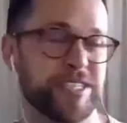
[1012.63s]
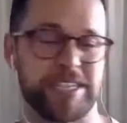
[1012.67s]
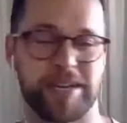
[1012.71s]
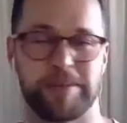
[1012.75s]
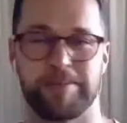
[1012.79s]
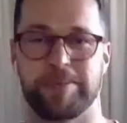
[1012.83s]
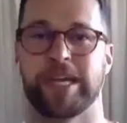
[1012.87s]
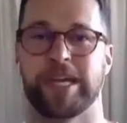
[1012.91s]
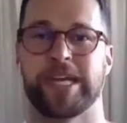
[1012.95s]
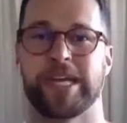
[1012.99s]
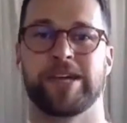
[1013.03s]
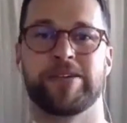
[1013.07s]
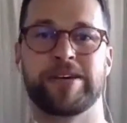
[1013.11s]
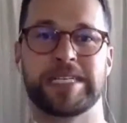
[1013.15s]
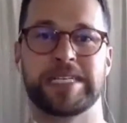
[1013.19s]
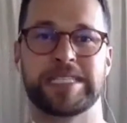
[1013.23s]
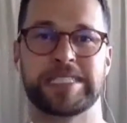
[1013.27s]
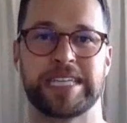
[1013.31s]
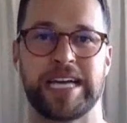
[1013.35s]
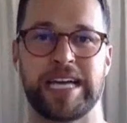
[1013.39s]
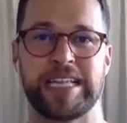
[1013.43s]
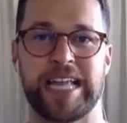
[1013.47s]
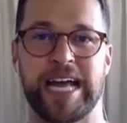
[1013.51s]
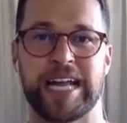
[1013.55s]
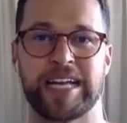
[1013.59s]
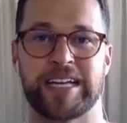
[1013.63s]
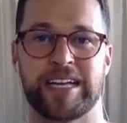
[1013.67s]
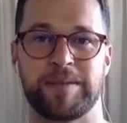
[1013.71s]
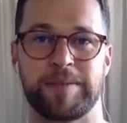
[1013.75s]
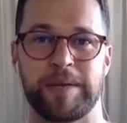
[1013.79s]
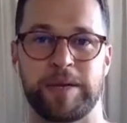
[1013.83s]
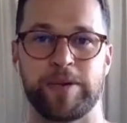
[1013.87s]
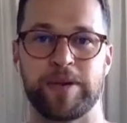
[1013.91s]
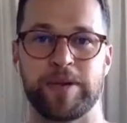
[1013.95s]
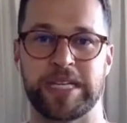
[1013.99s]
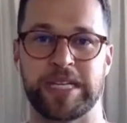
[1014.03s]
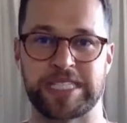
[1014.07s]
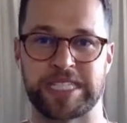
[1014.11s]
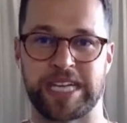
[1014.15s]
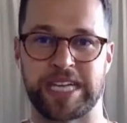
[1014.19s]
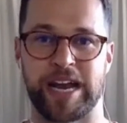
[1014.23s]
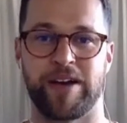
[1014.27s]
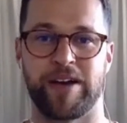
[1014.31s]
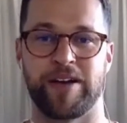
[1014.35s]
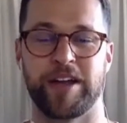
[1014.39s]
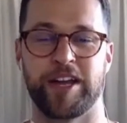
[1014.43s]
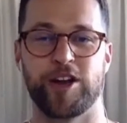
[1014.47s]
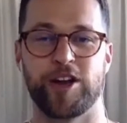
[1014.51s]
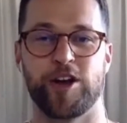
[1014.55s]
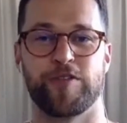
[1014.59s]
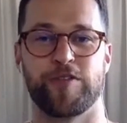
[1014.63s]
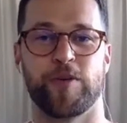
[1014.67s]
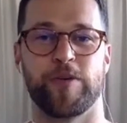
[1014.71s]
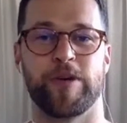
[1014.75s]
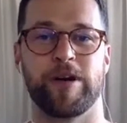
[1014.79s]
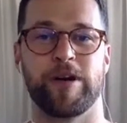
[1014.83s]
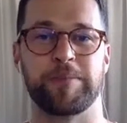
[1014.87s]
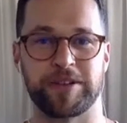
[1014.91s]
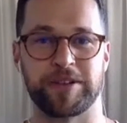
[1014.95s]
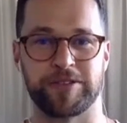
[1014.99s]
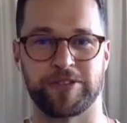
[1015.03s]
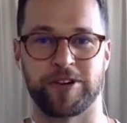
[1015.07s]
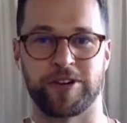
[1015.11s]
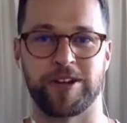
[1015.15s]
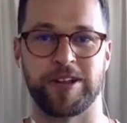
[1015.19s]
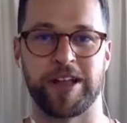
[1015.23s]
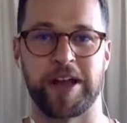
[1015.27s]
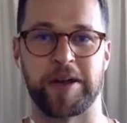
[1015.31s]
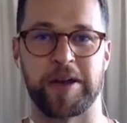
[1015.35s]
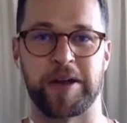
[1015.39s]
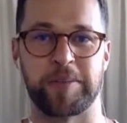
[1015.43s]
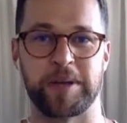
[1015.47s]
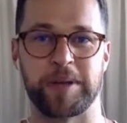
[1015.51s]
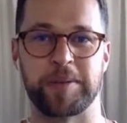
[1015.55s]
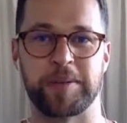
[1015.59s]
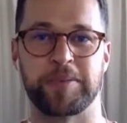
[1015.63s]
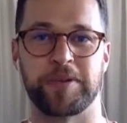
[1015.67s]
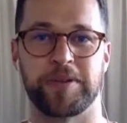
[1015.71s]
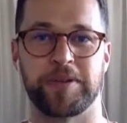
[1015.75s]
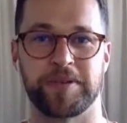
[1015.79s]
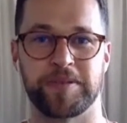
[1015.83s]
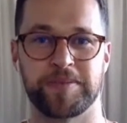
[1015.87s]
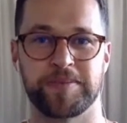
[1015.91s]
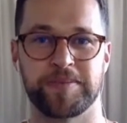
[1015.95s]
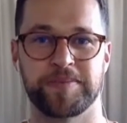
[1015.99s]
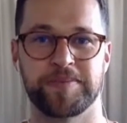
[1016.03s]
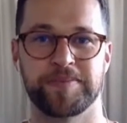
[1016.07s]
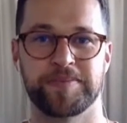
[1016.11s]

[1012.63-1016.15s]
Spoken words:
is ambiguous, and that can be really scary and overwhelming for a lot of people.